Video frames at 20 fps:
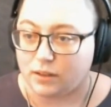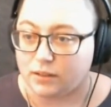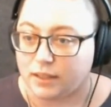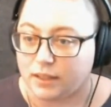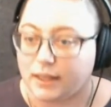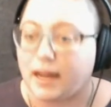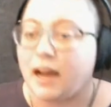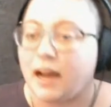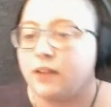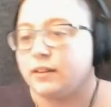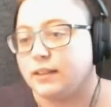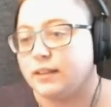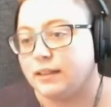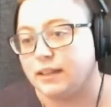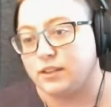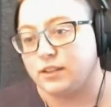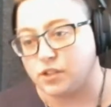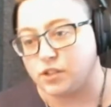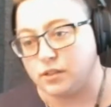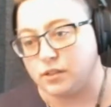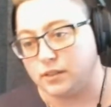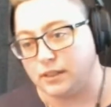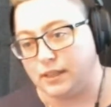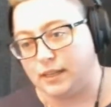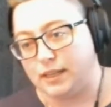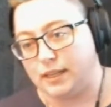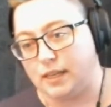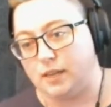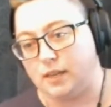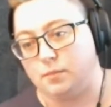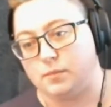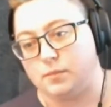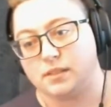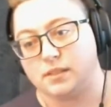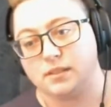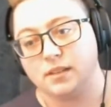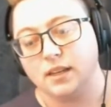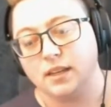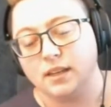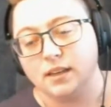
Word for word: Like I really like journaling games.